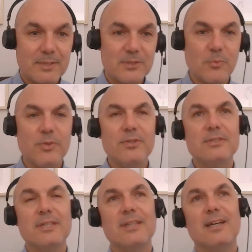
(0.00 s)
So would you
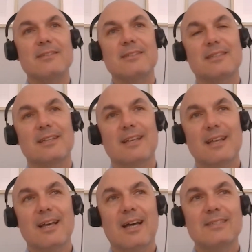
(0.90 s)
see that
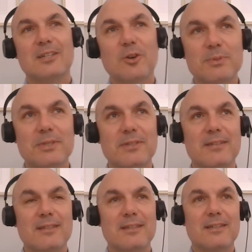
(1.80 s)
as an option,
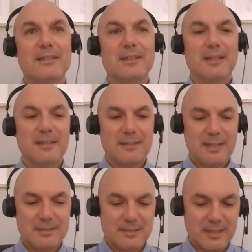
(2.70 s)
that the,
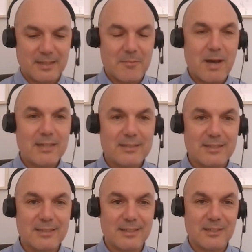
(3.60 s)
let's say, the demand
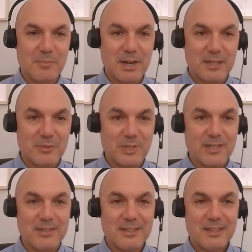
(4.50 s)
and the market
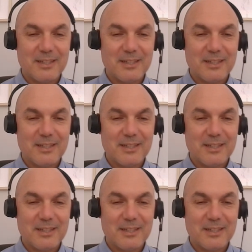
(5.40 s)
will